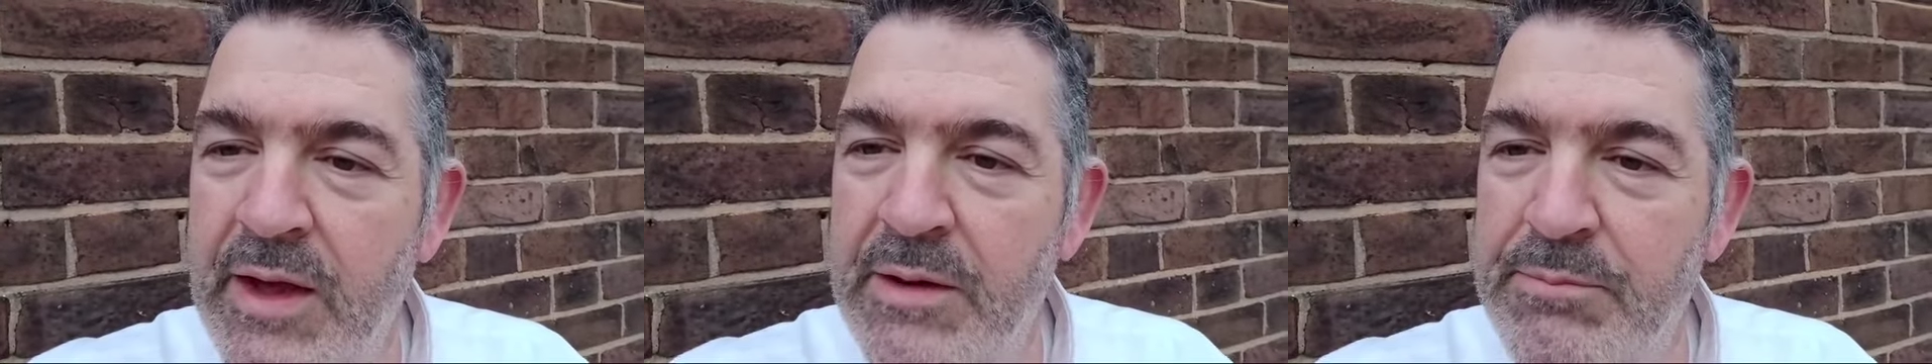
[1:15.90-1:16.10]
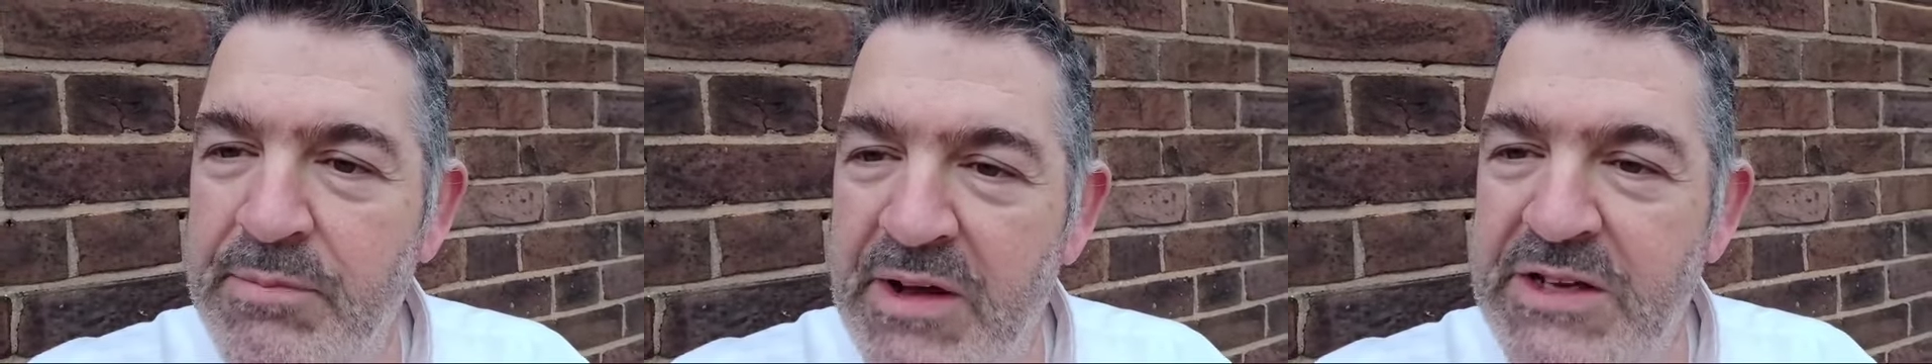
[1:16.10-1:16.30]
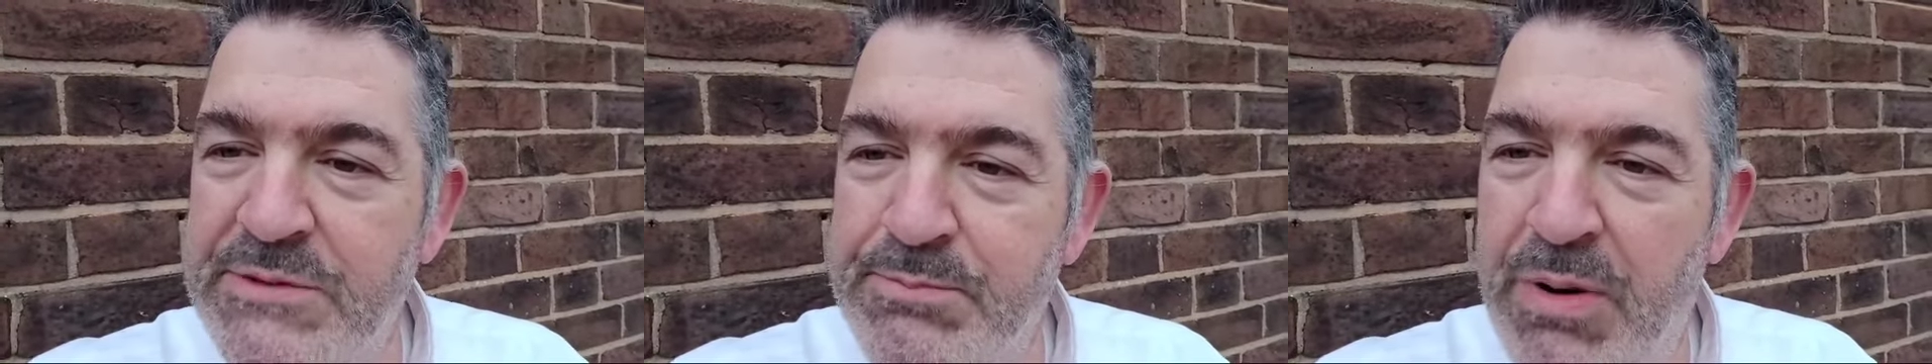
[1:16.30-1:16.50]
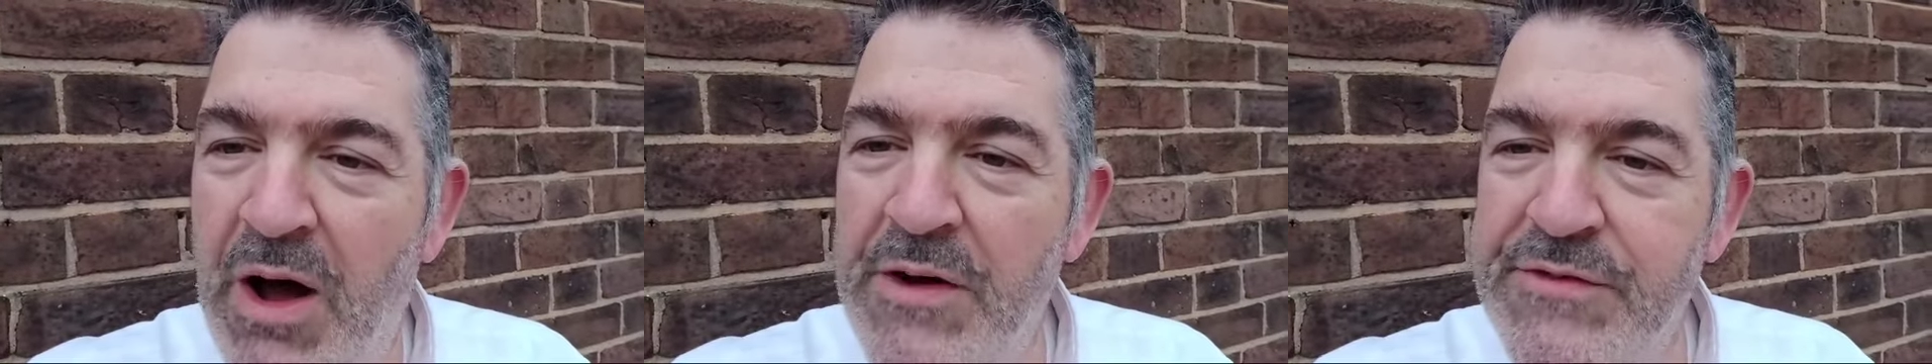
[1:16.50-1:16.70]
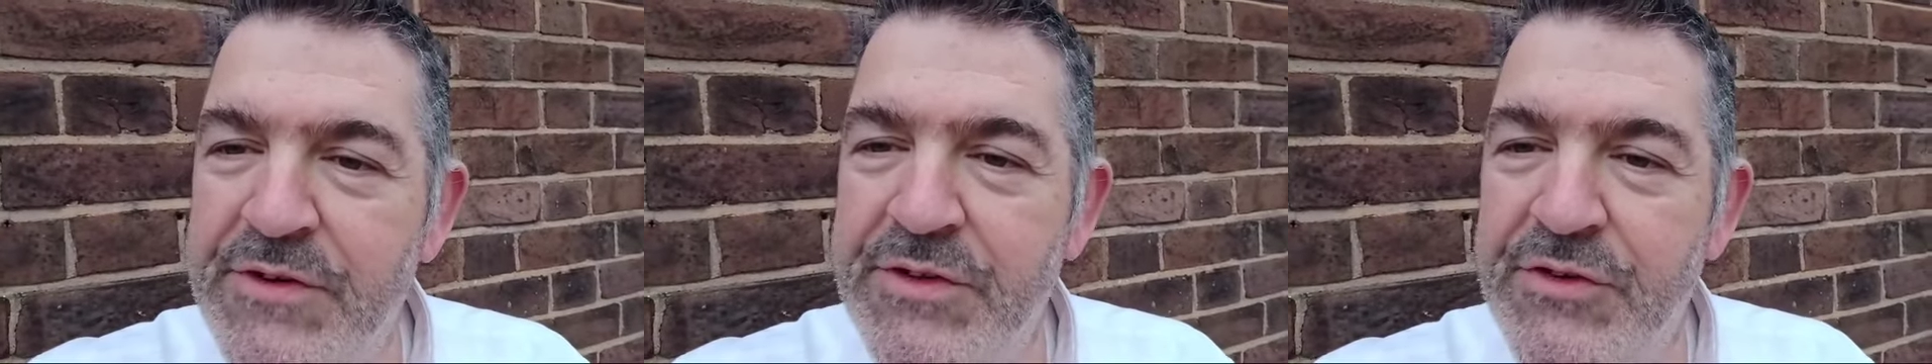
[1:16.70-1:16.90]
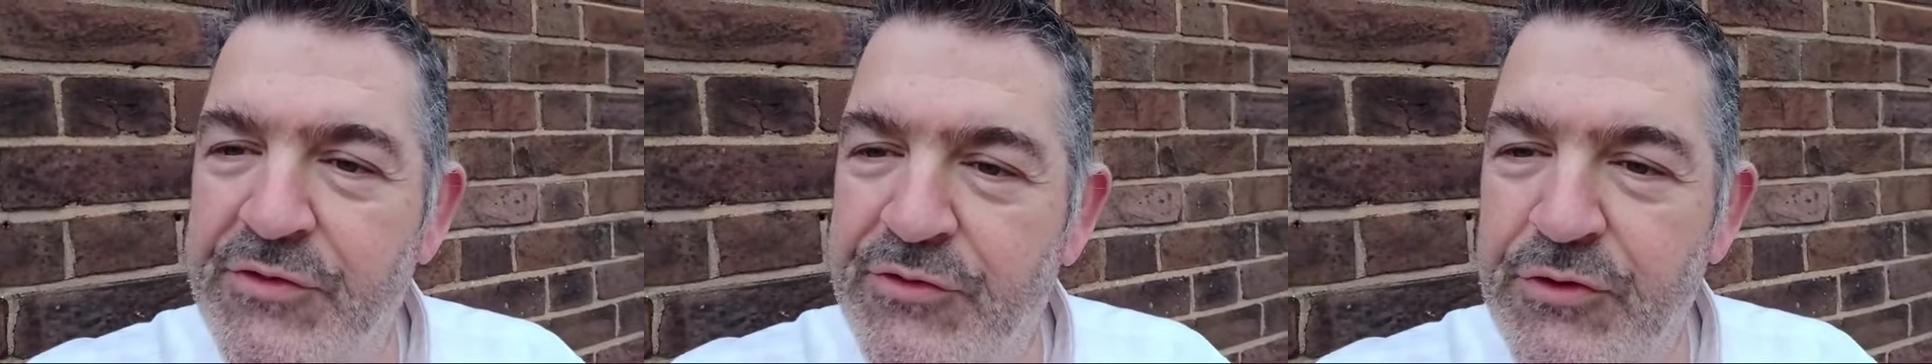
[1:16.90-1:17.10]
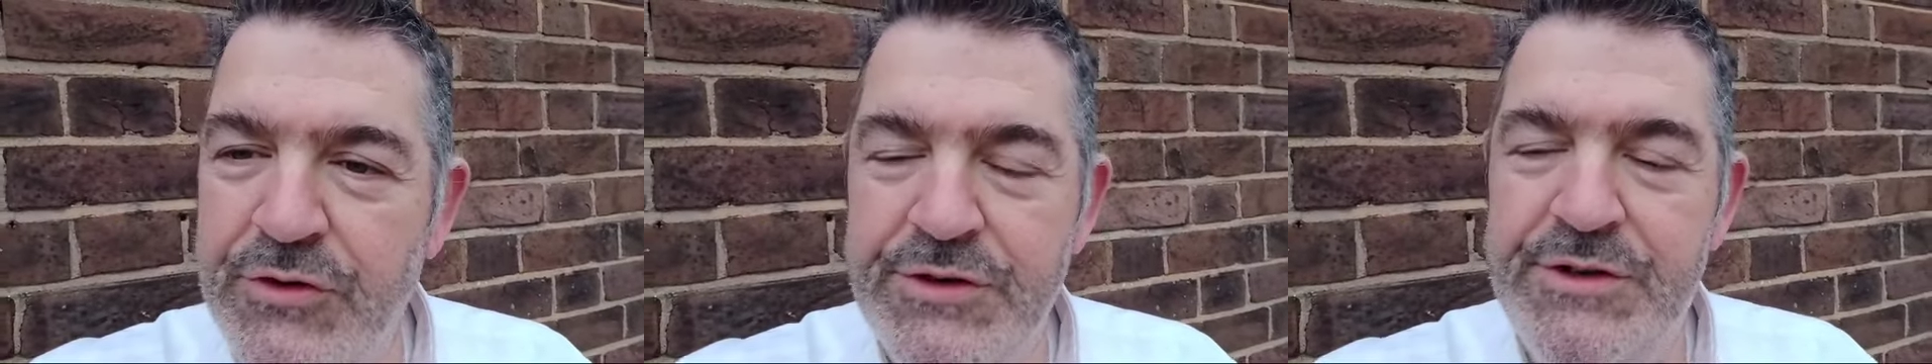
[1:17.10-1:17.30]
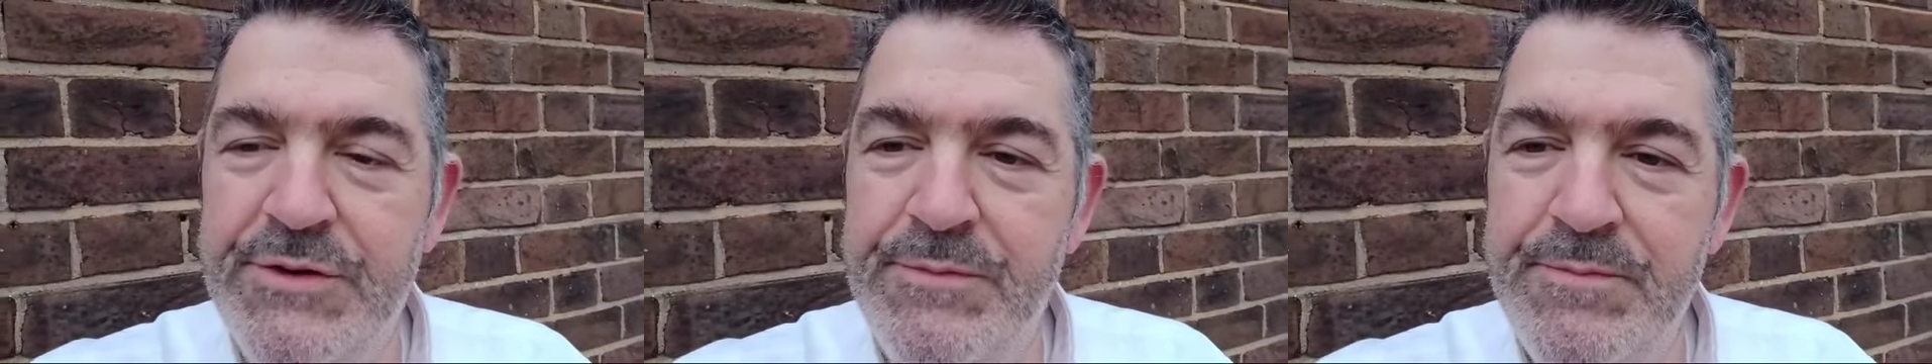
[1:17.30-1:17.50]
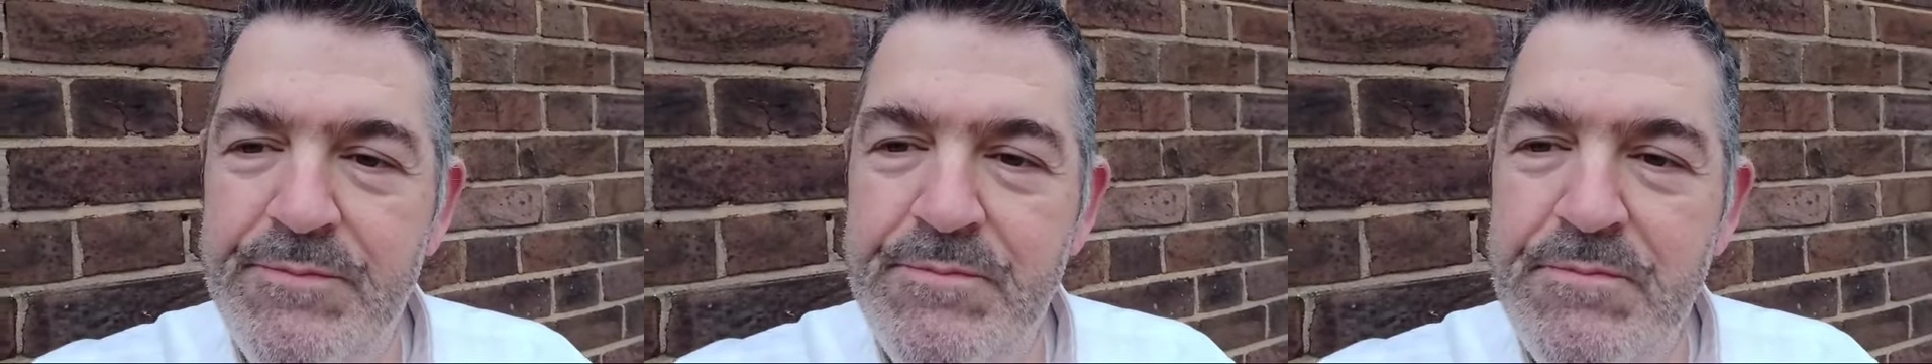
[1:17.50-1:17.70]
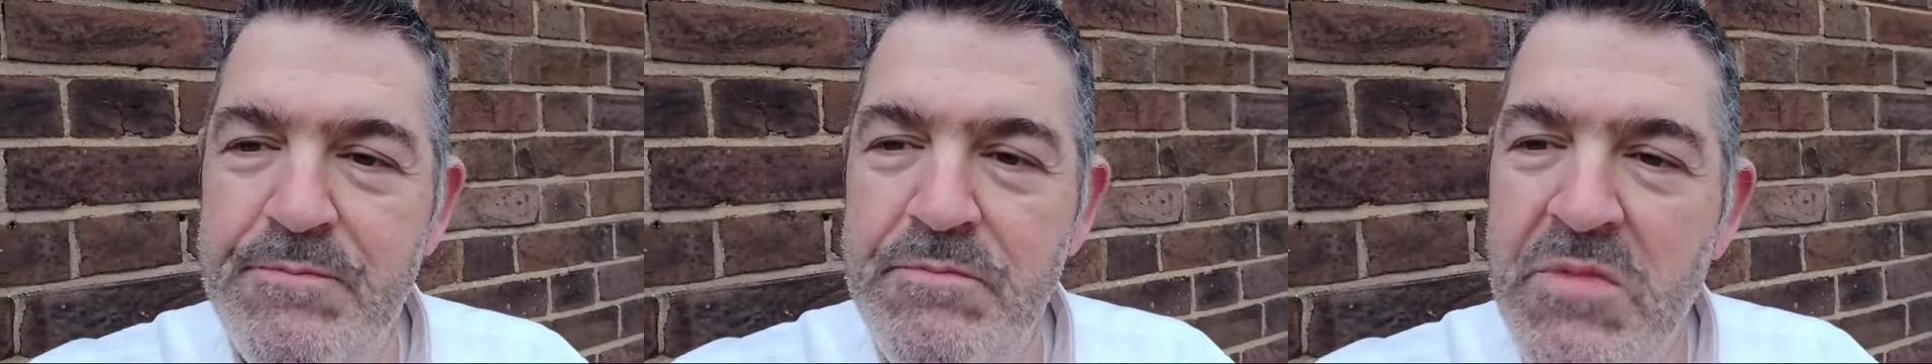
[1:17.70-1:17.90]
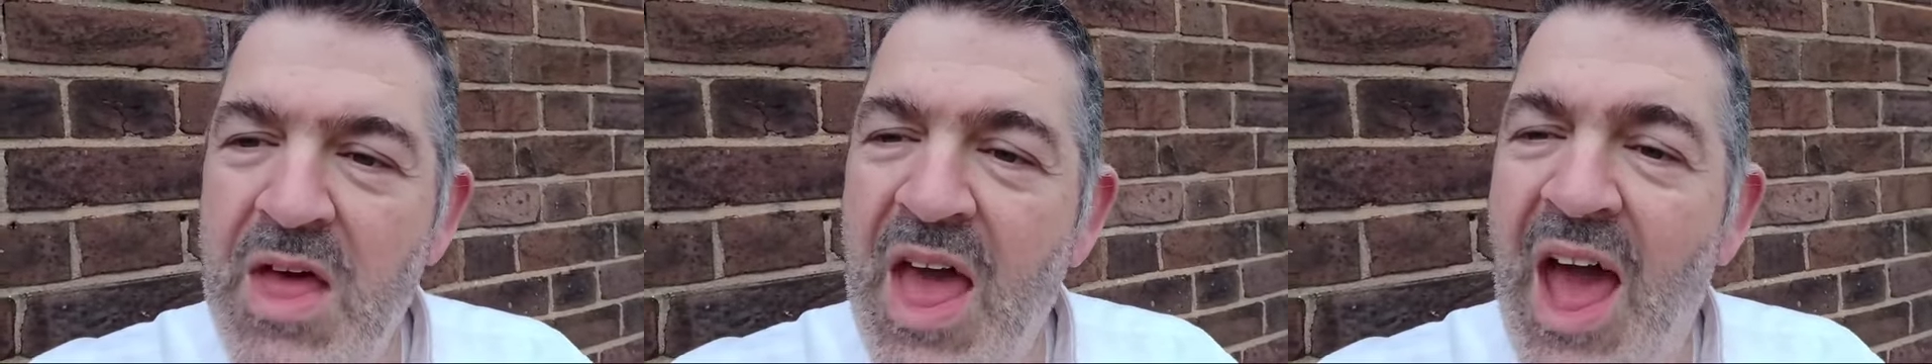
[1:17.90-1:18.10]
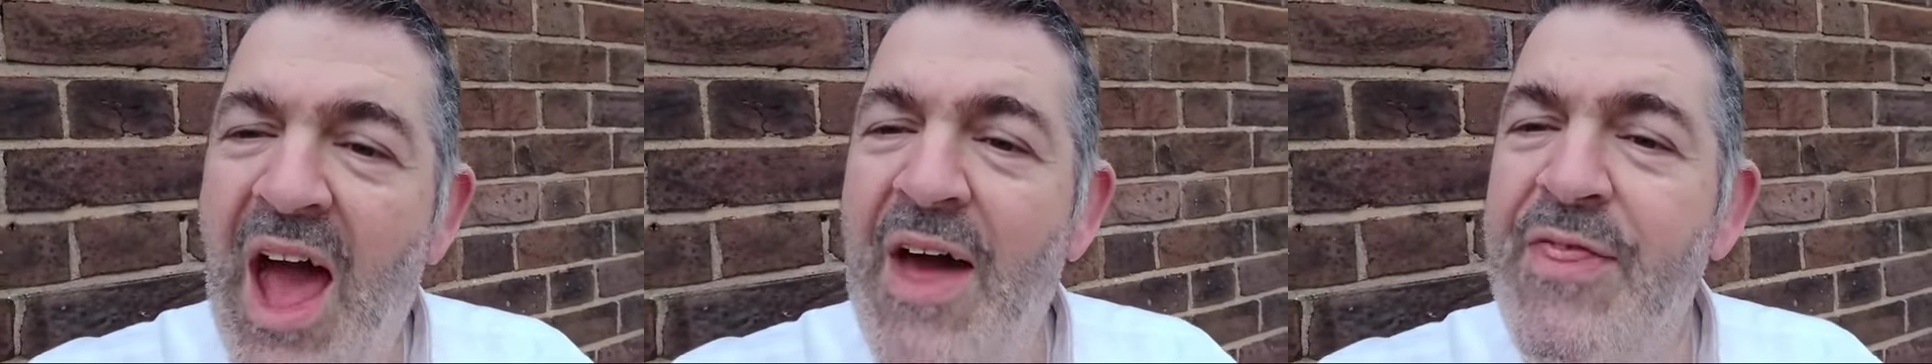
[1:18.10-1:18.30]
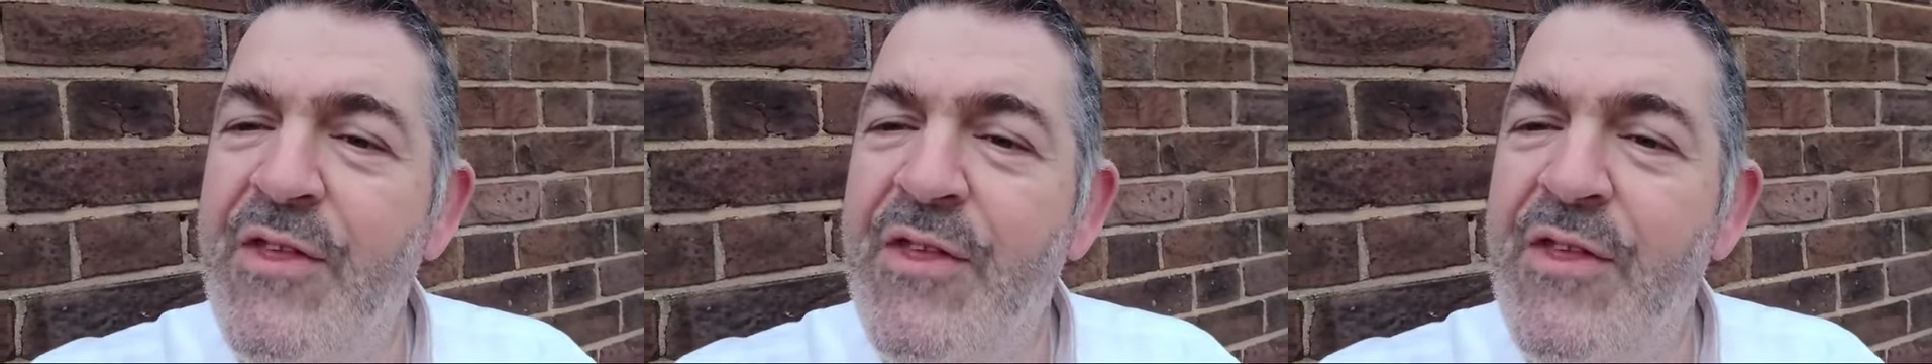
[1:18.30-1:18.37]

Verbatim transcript: is part of the foot, and